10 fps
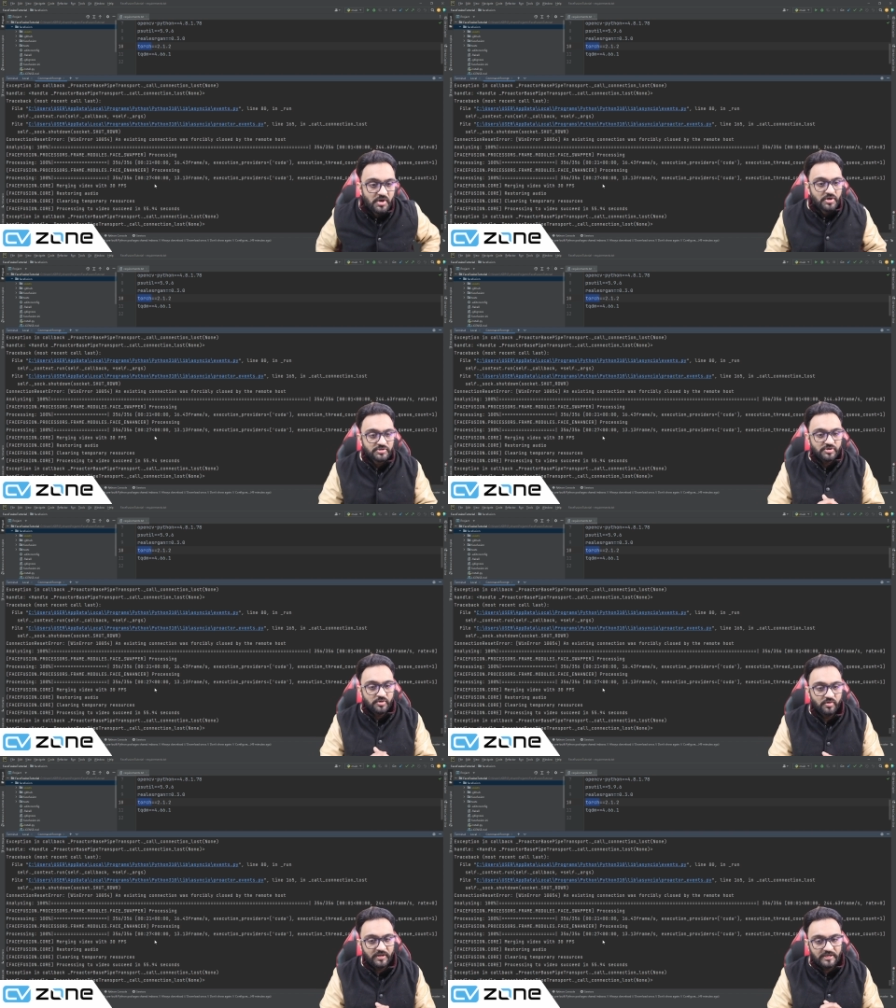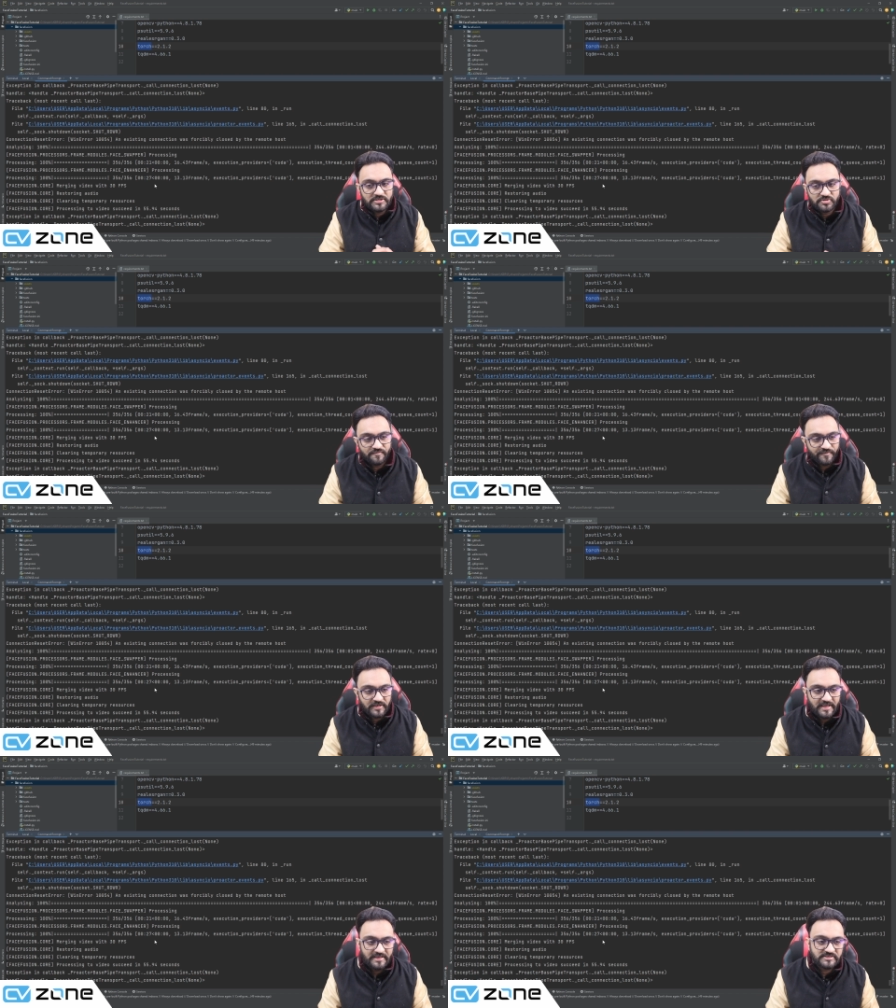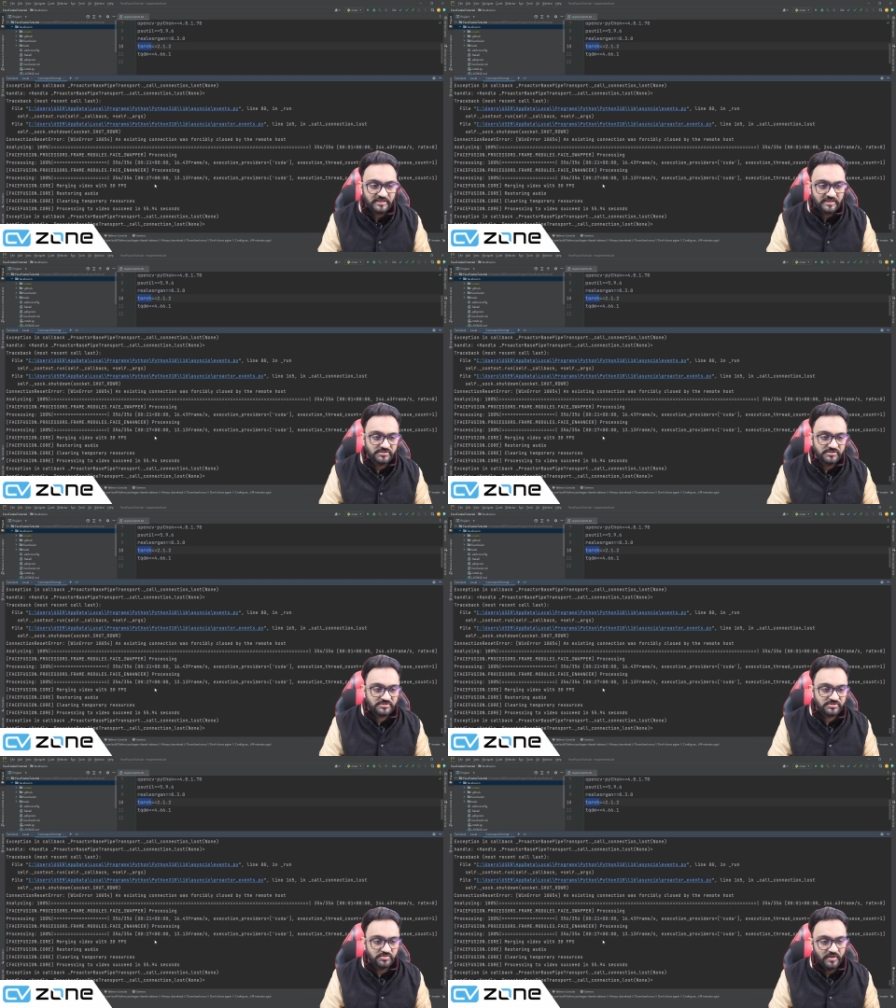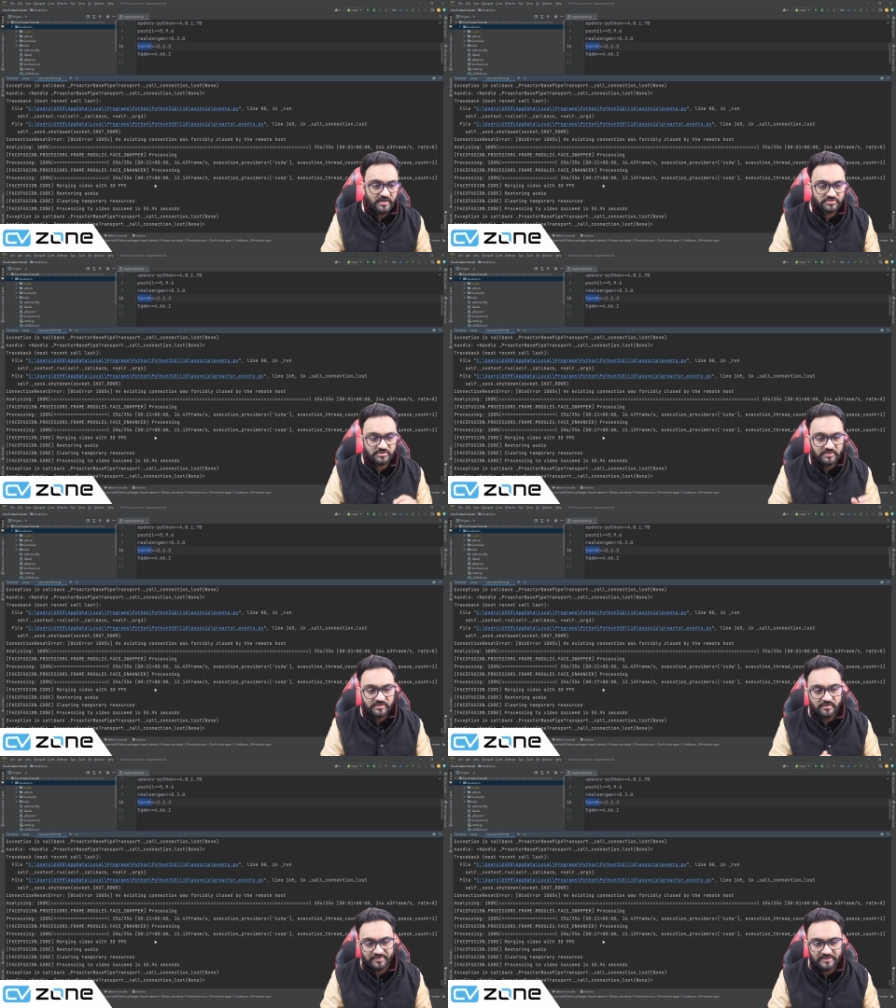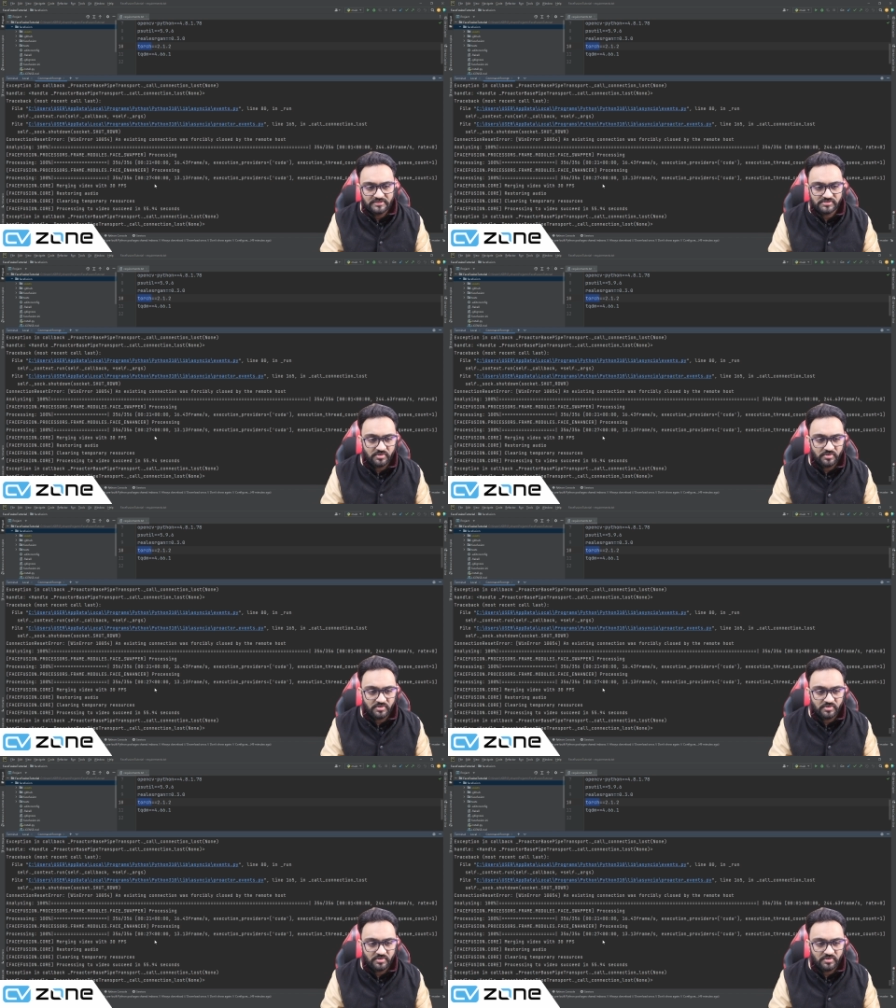So it took 48 seconds to actually complete this.